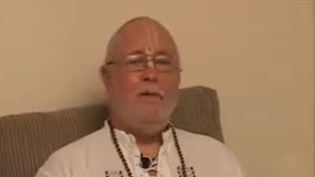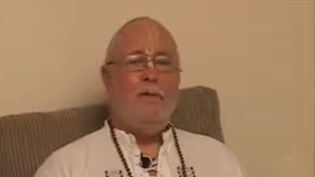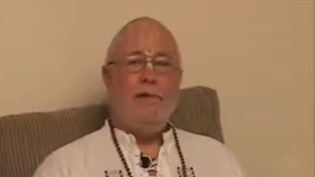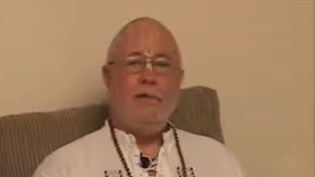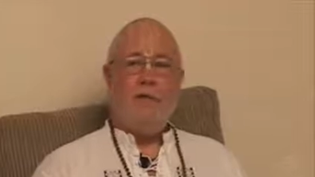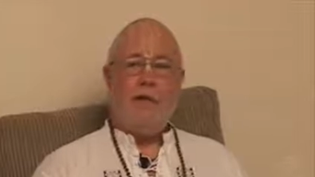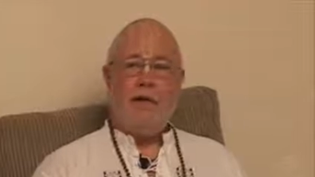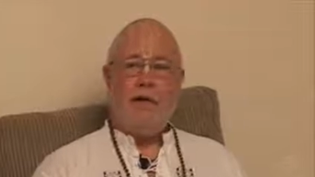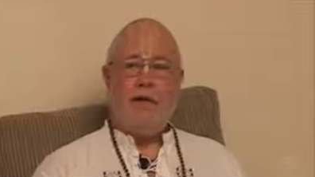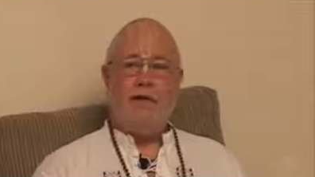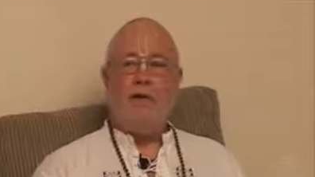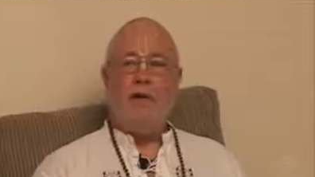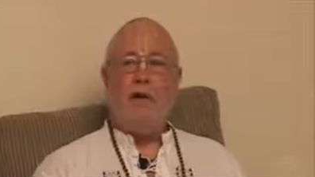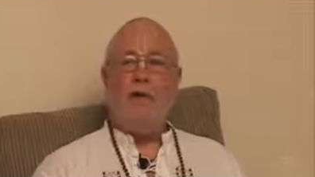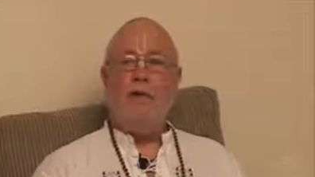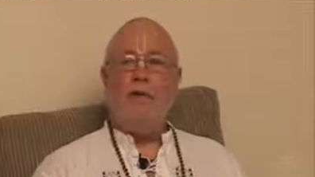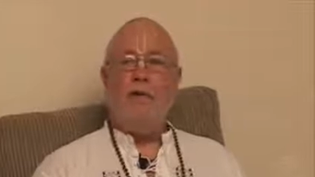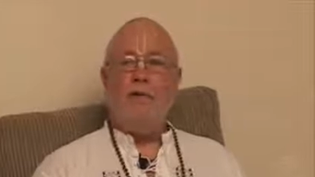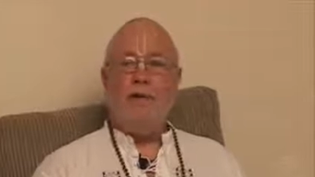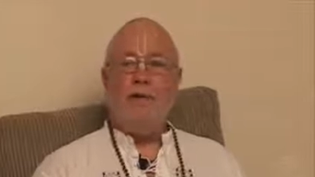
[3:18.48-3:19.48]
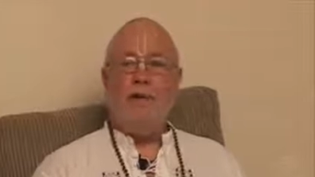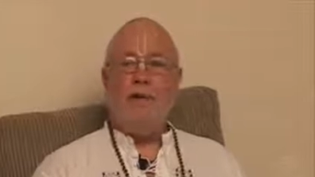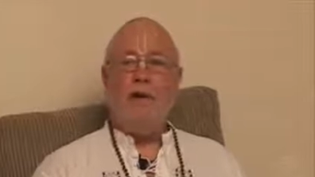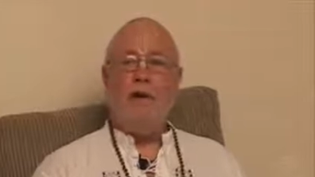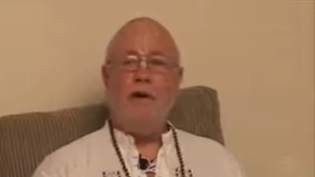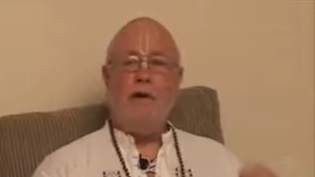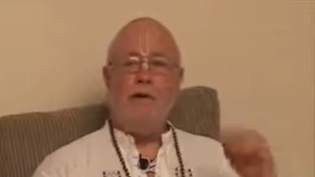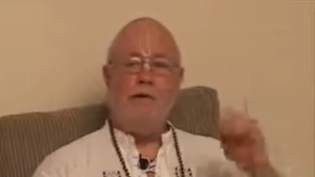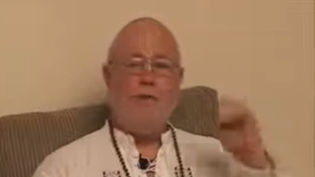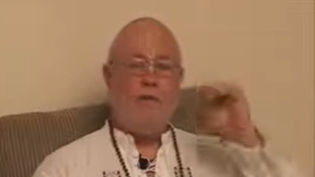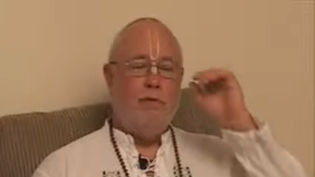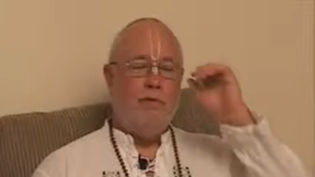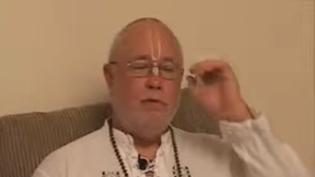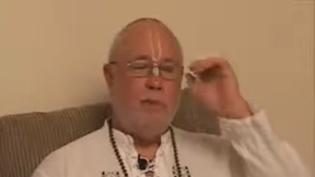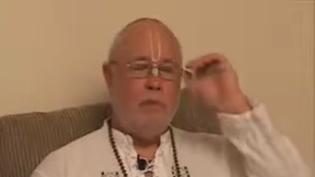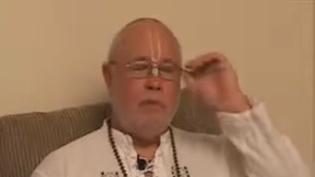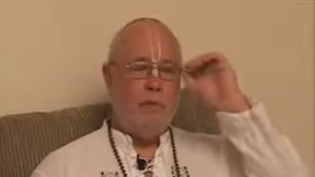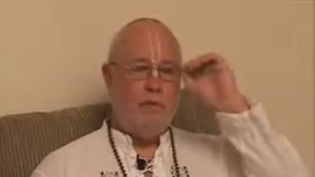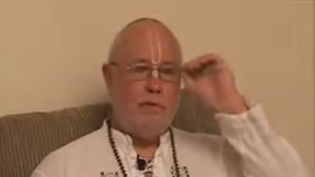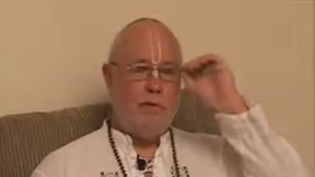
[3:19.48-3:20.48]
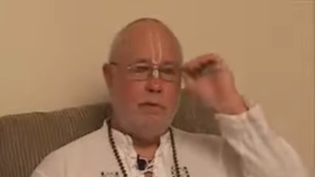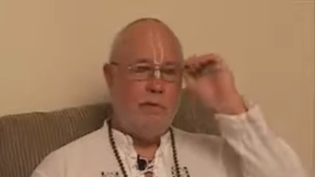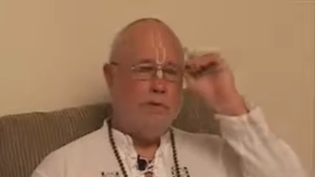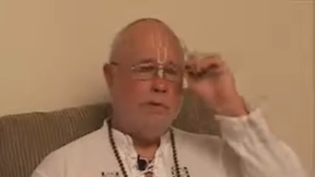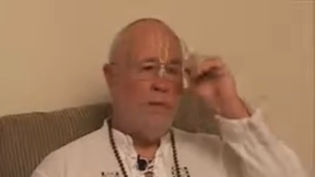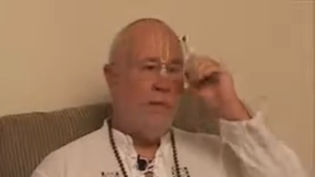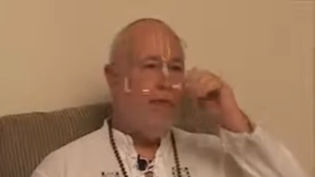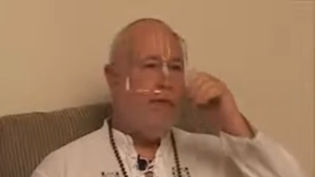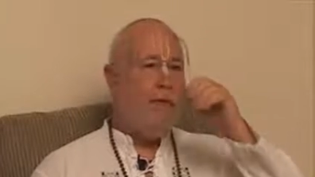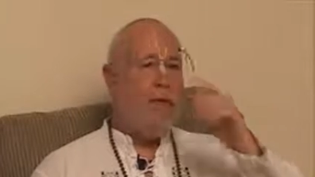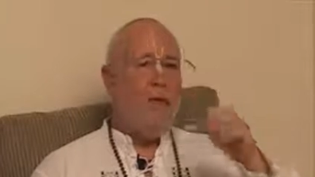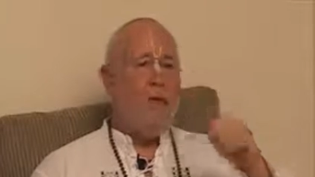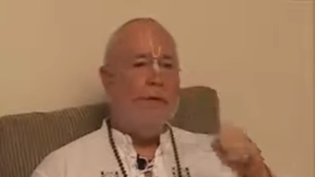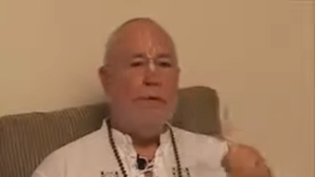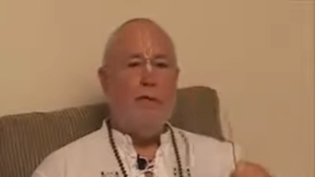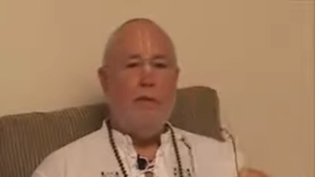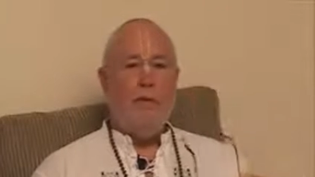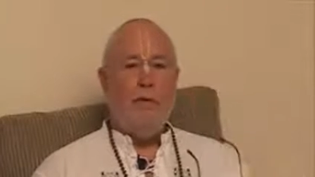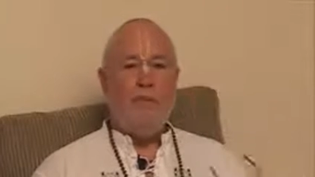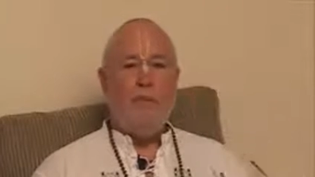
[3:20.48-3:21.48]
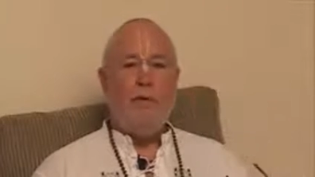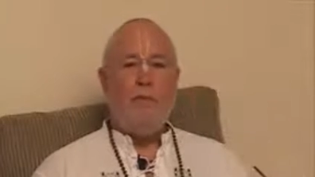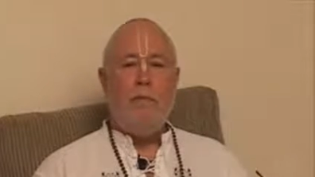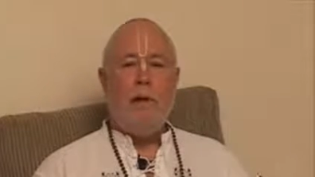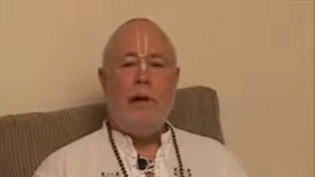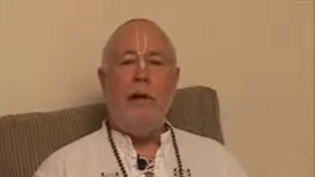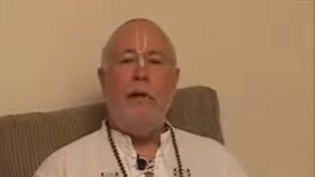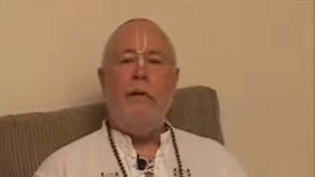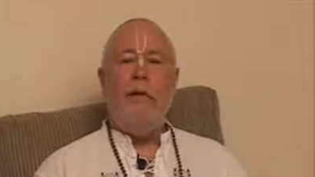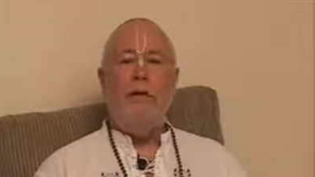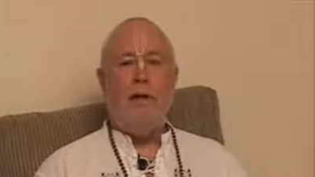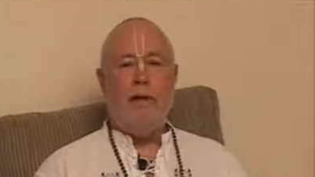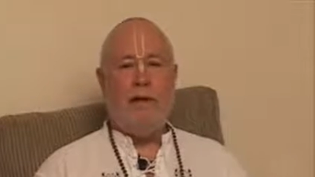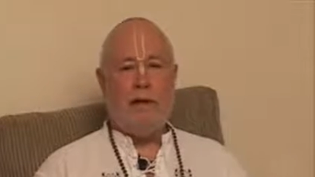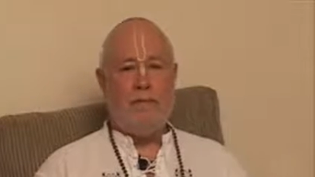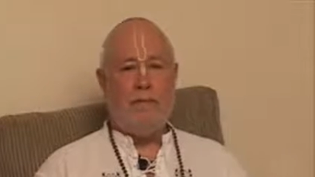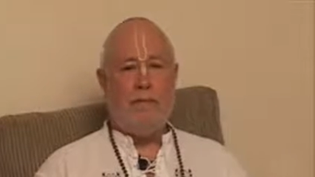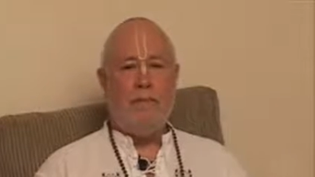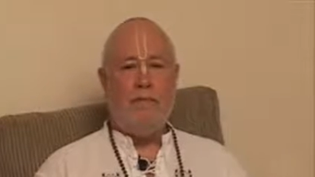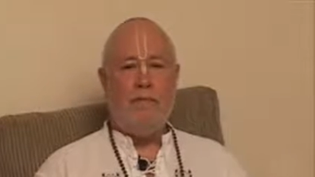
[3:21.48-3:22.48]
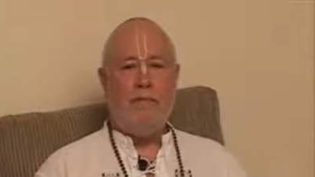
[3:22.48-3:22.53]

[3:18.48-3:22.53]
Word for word: the dictionary meaning of the words, don't speculate.